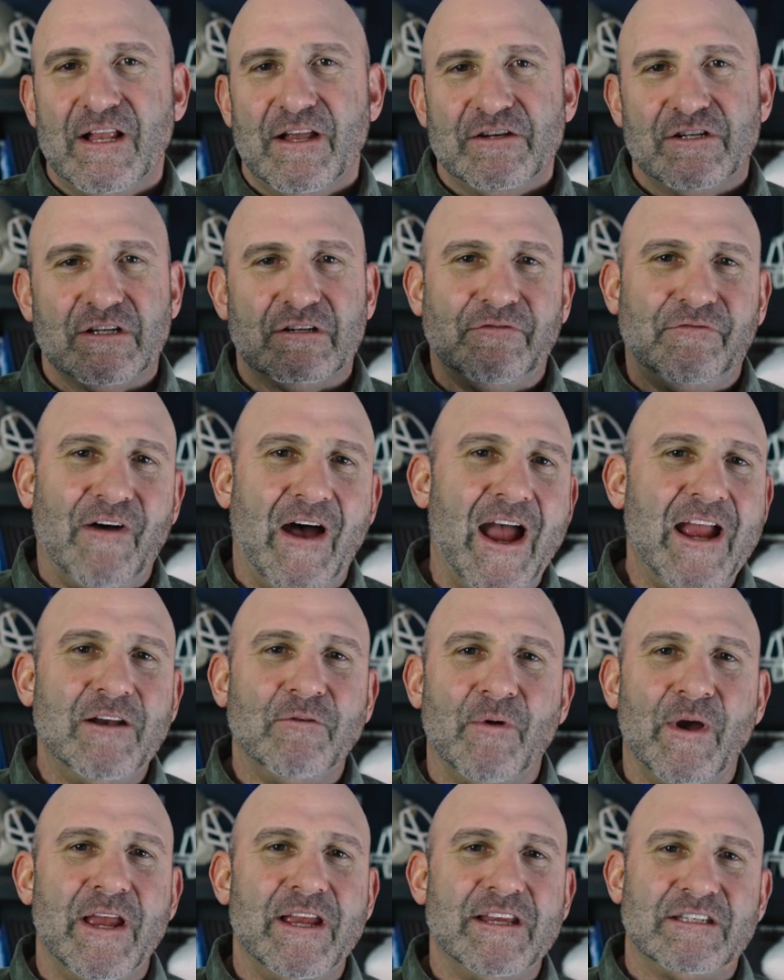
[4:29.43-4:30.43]
Just
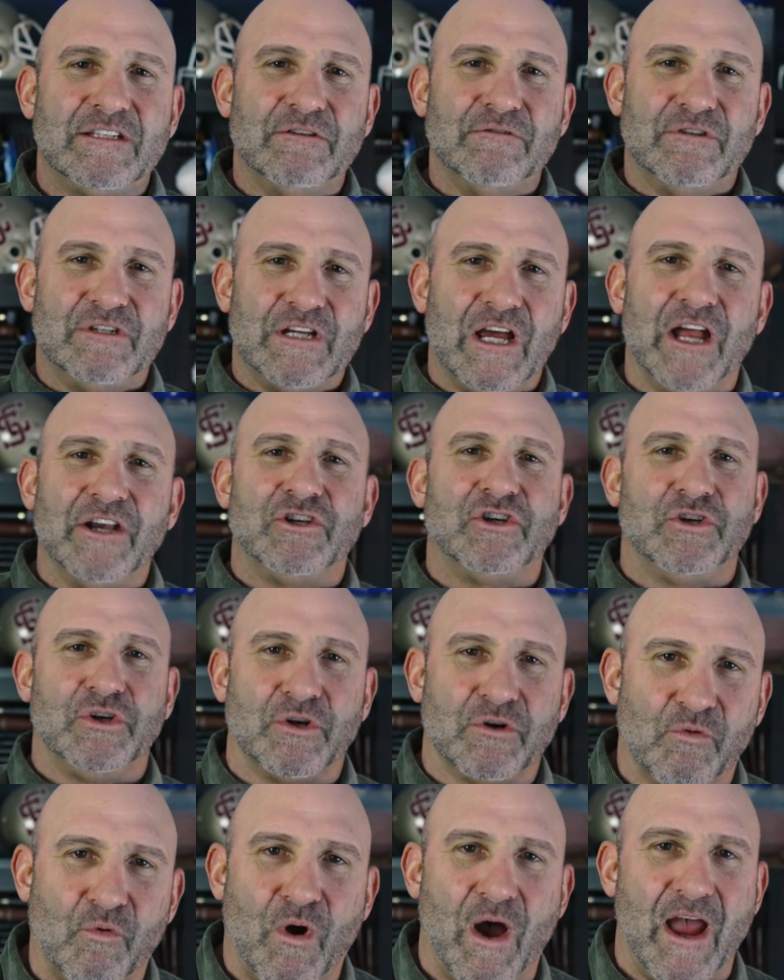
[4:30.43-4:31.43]
find ways to touch
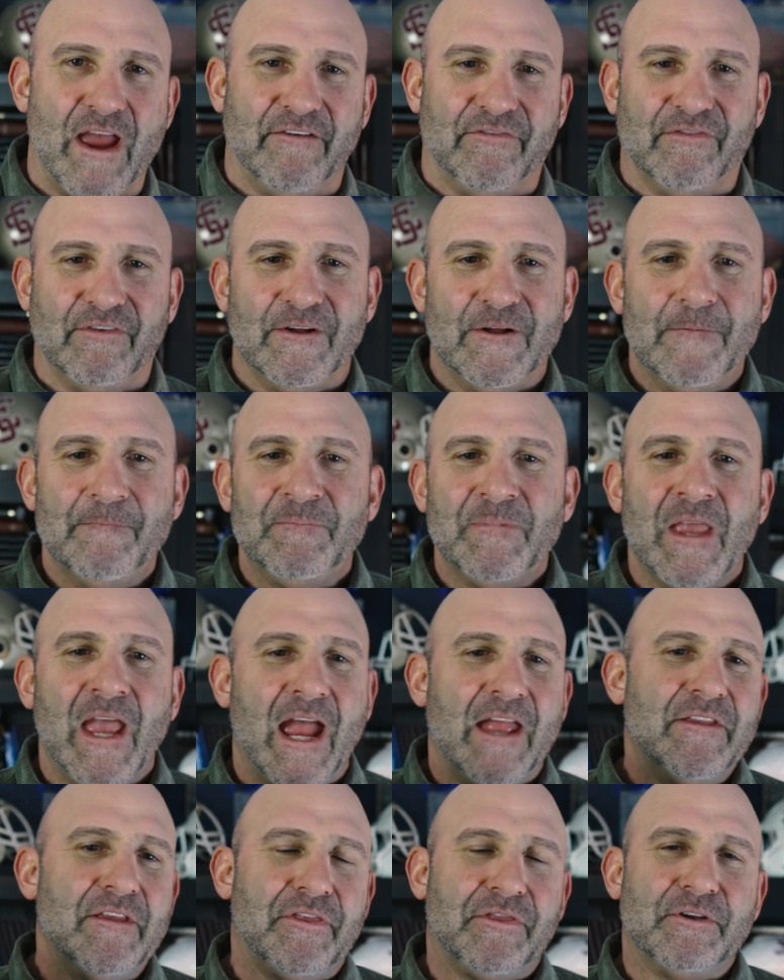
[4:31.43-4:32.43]
your wife.
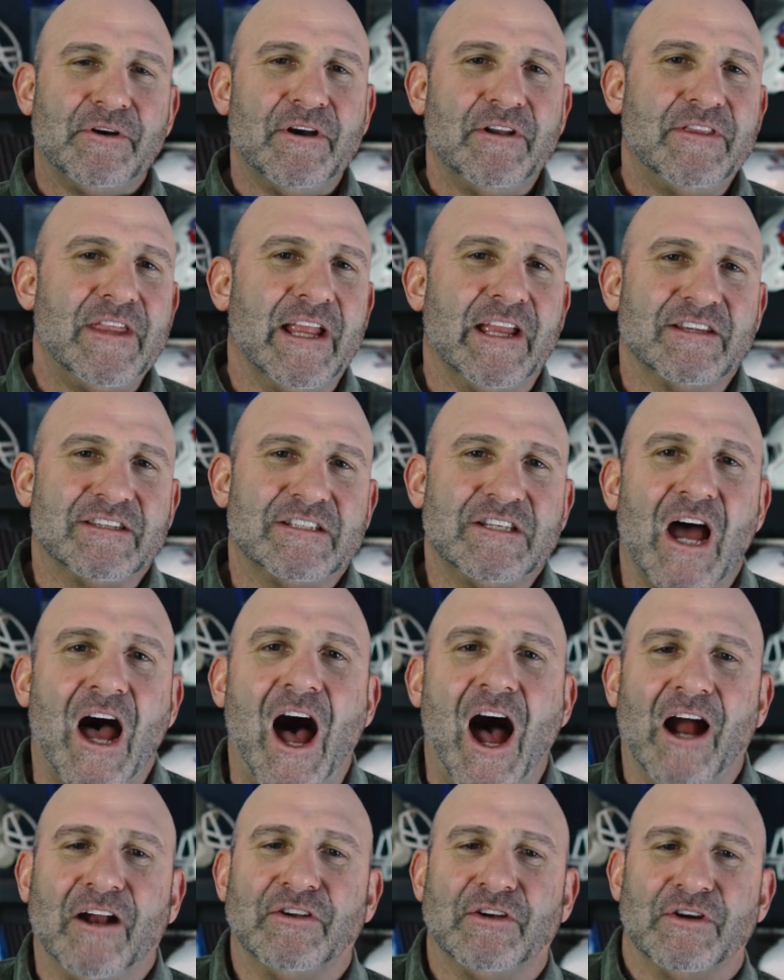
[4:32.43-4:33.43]
And the 3rd thing is
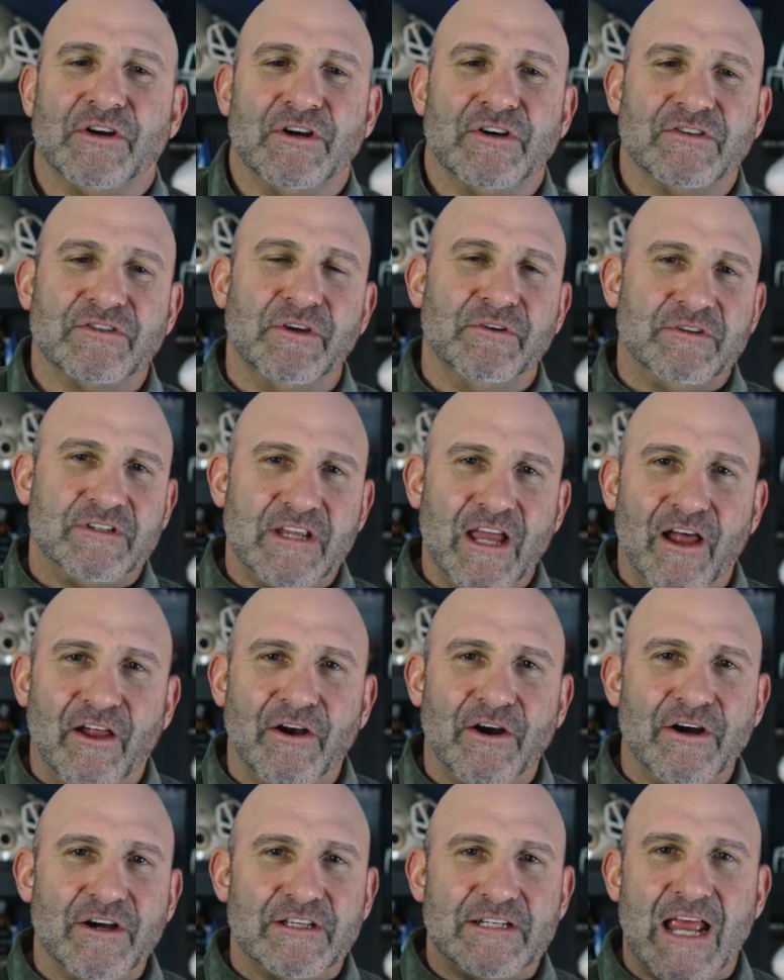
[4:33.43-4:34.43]
talk to her. So tell
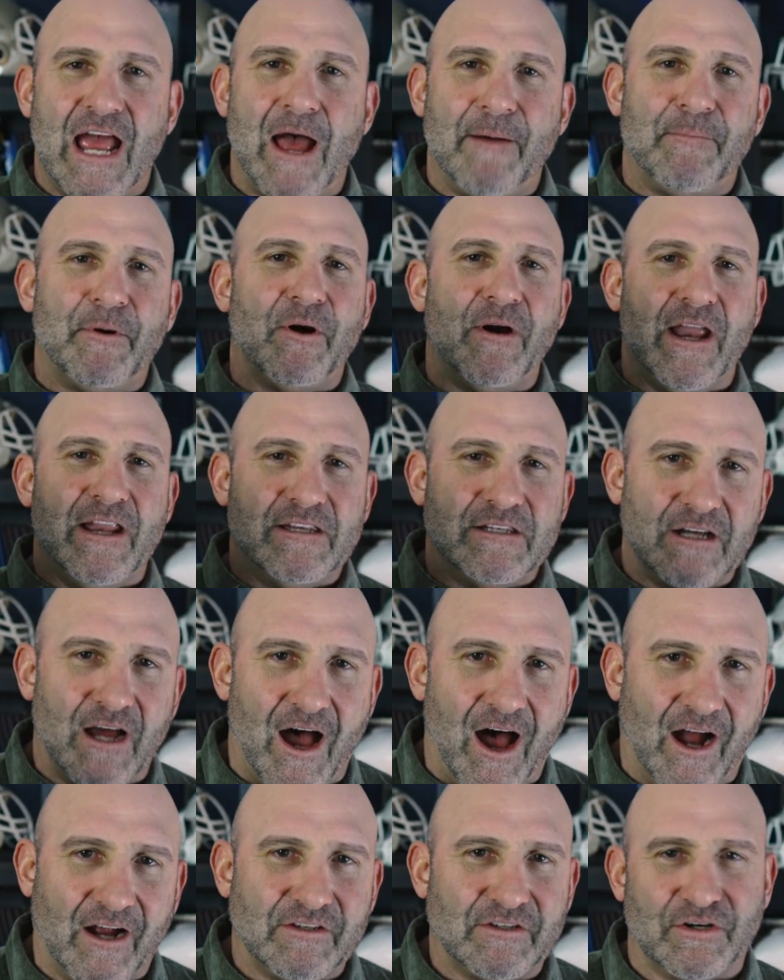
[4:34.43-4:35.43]
her, tap her, and
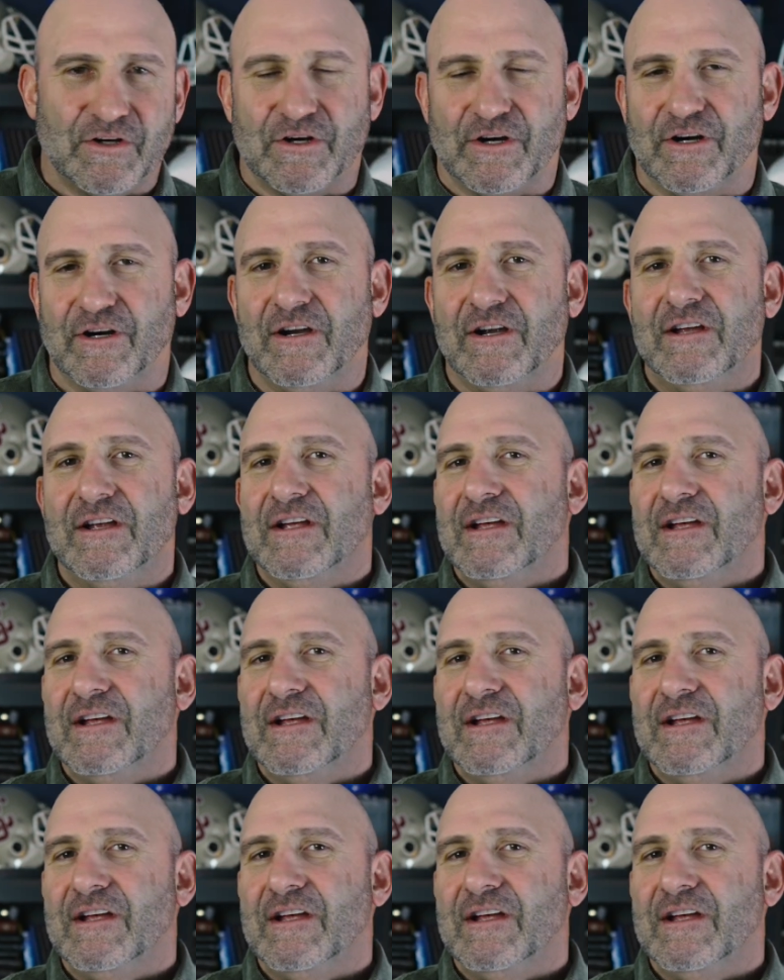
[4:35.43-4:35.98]
talk to her.